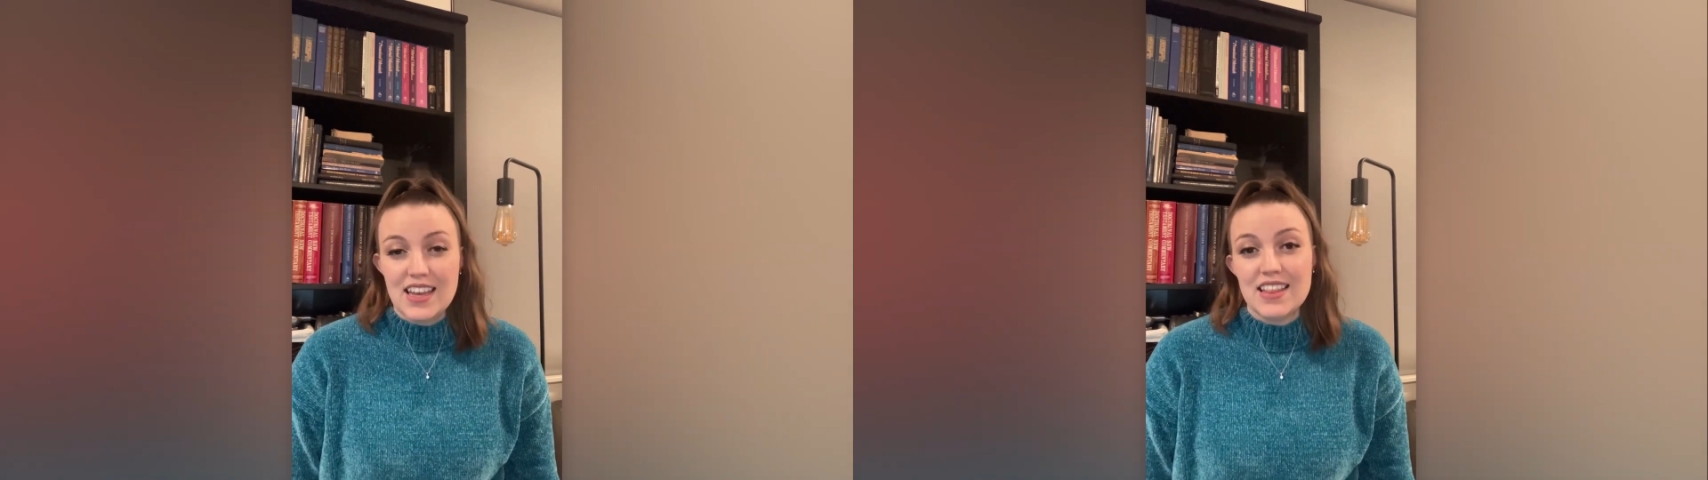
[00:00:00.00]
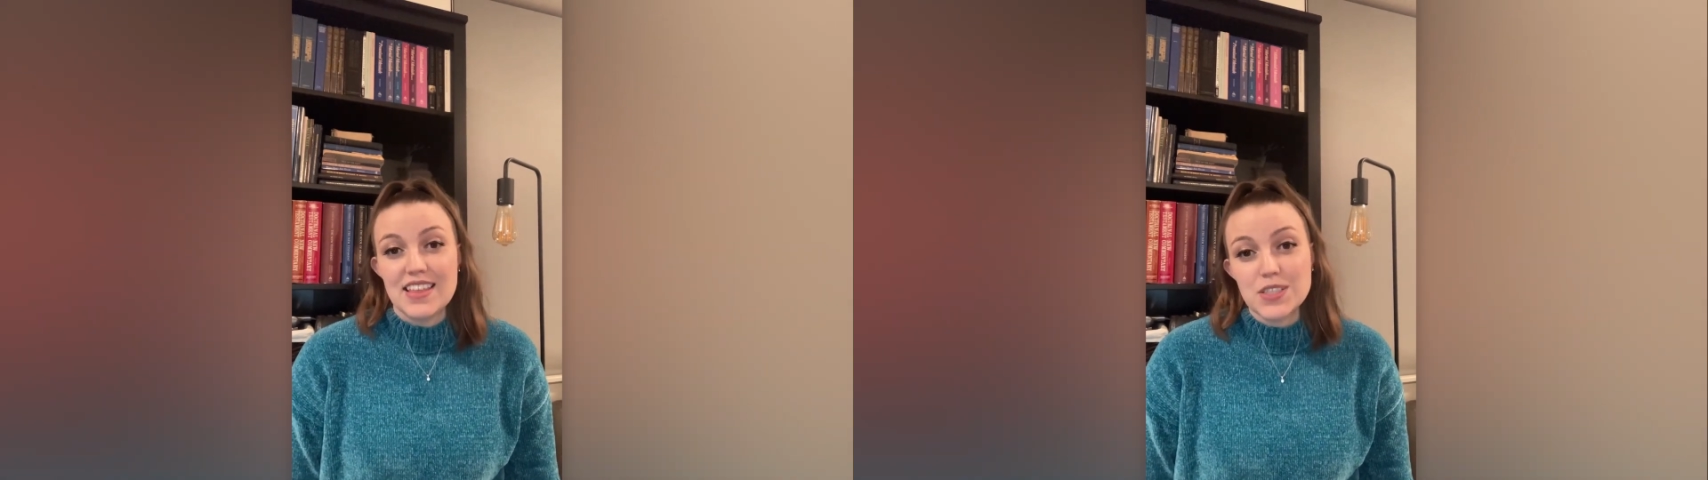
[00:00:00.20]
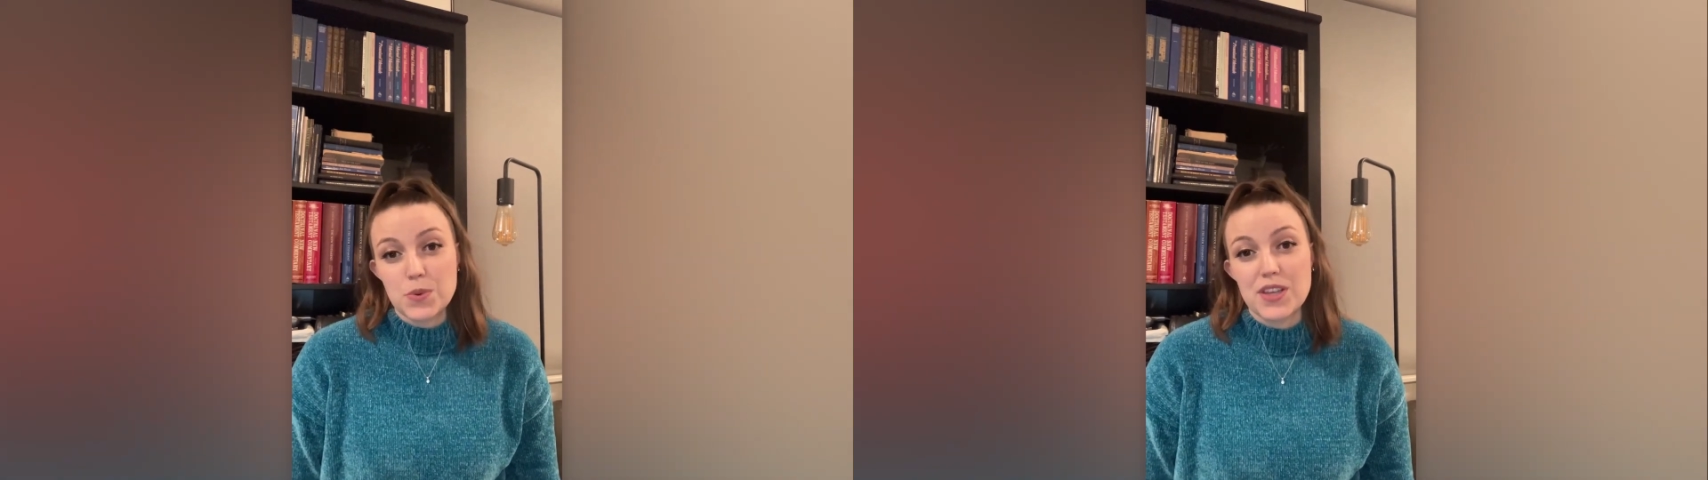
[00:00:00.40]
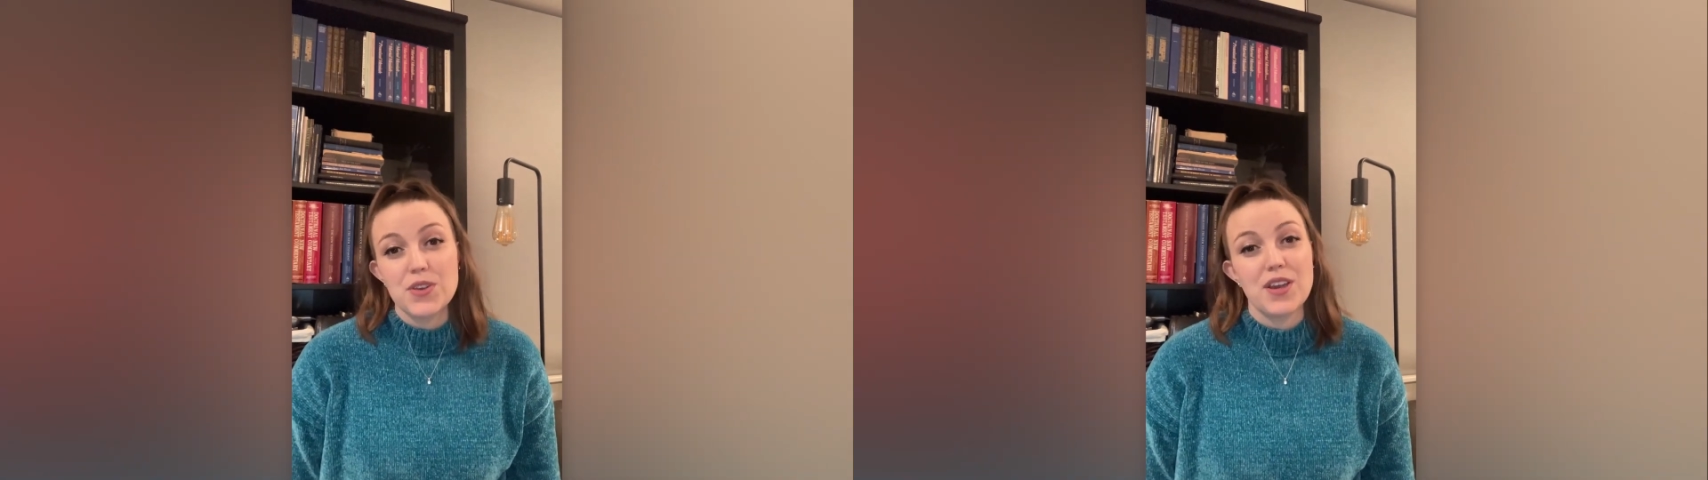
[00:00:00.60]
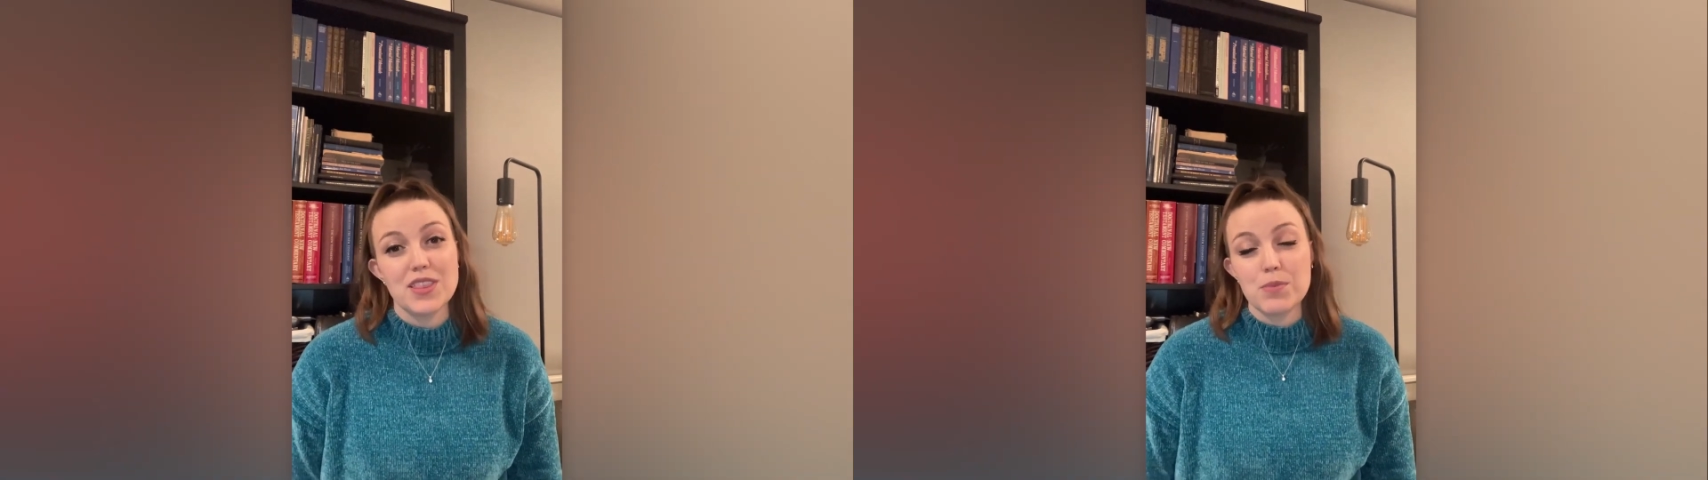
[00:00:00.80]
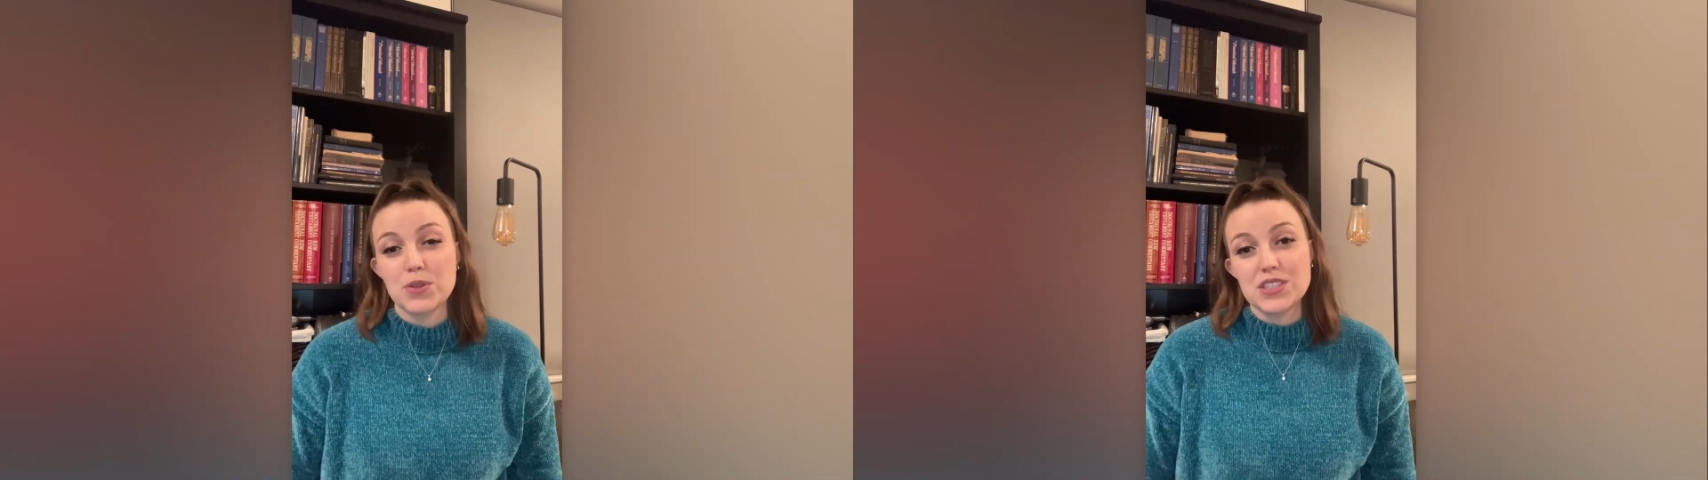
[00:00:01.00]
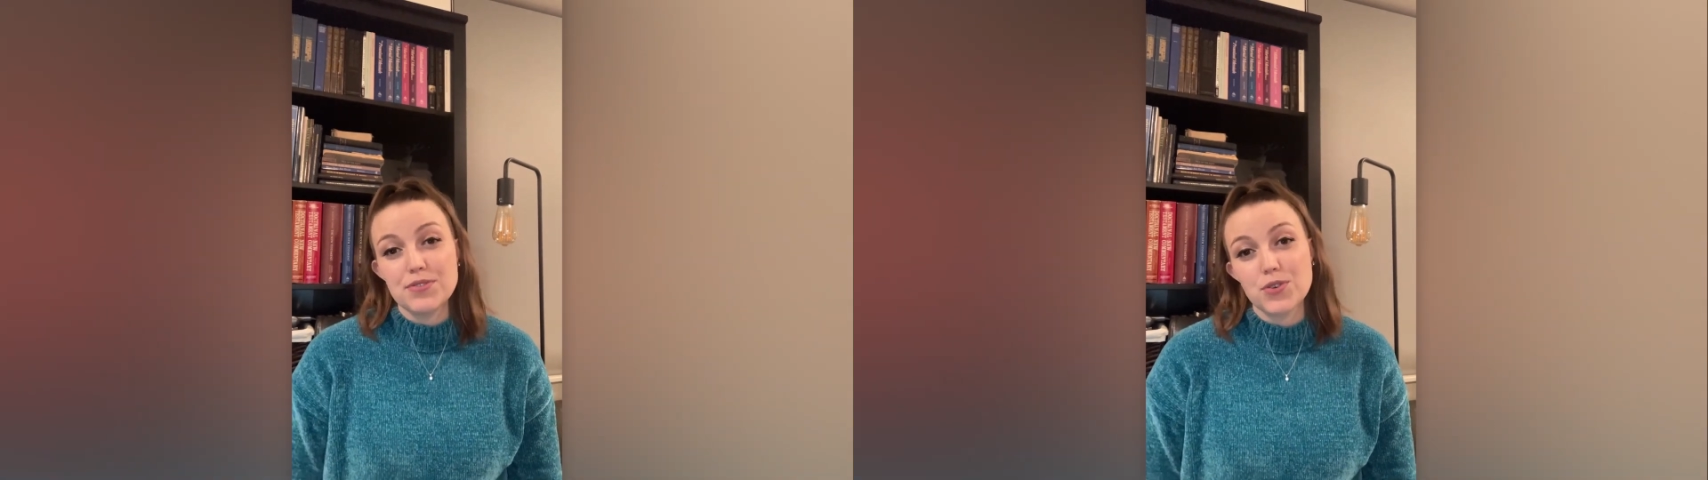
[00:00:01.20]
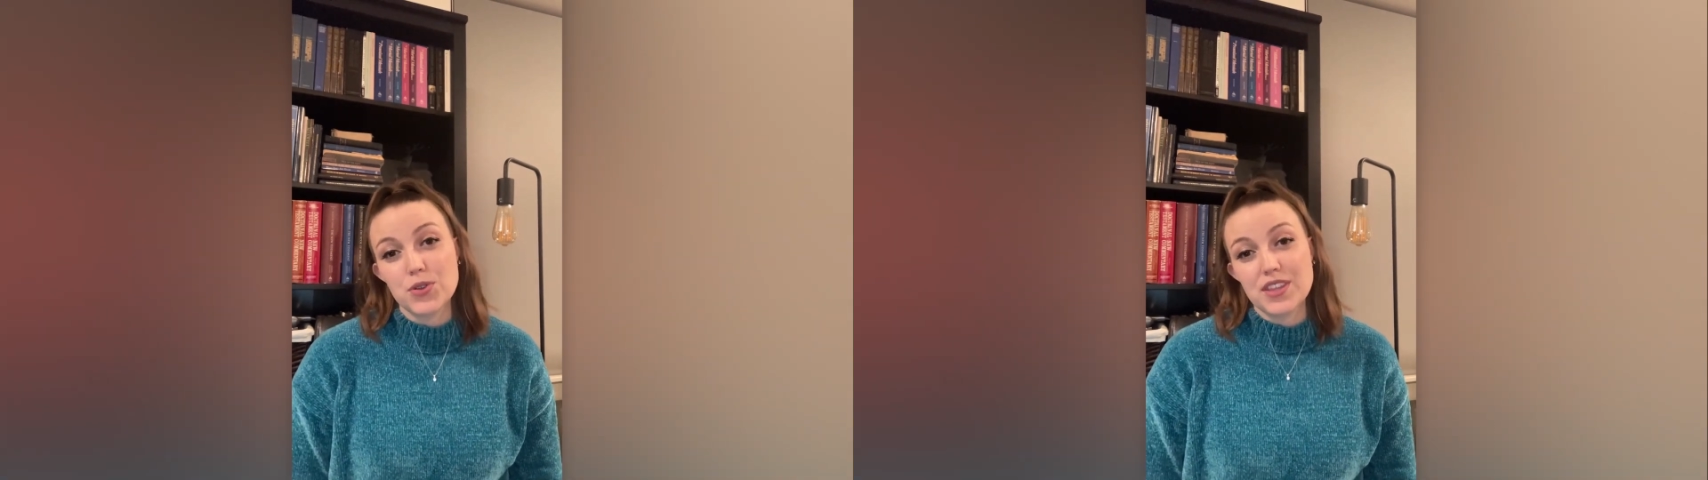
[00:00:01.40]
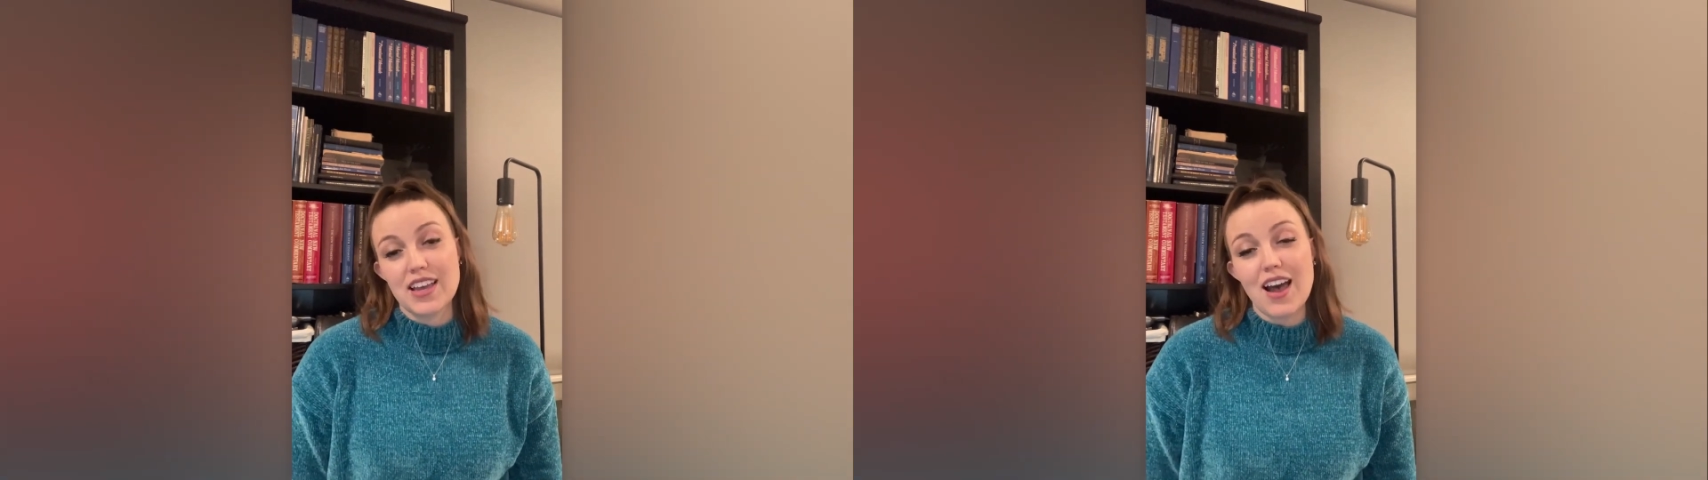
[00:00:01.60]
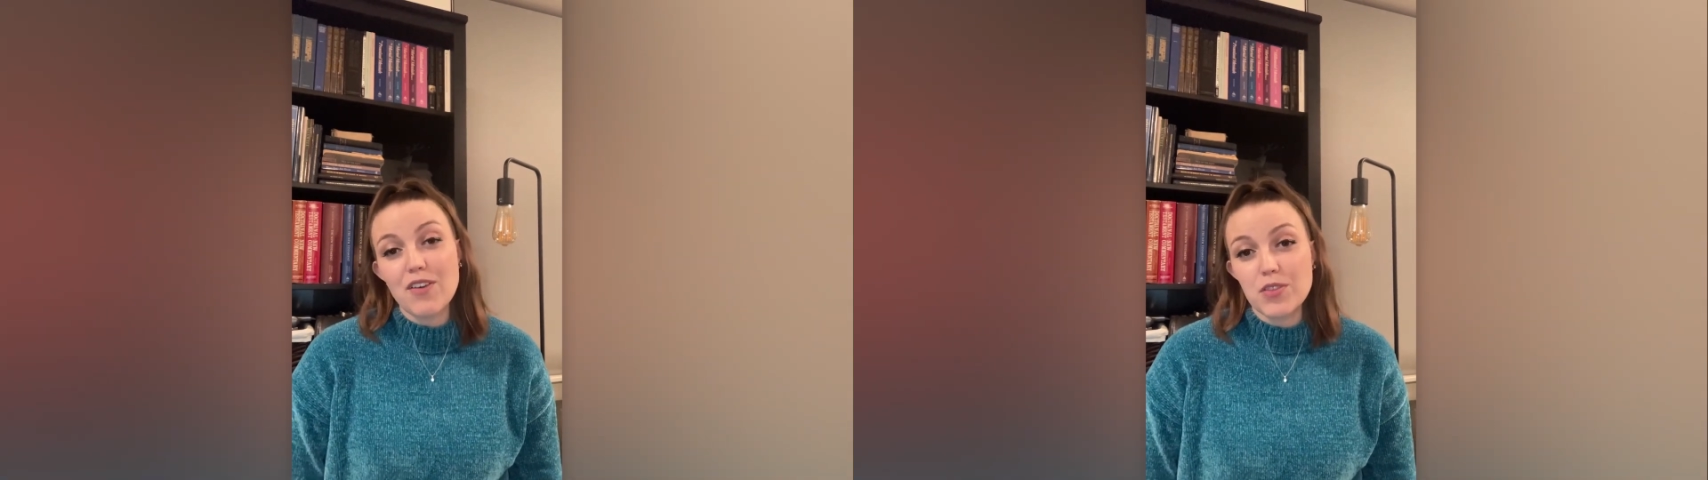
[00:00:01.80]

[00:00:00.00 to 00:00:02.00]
This way you get the most difficult thing out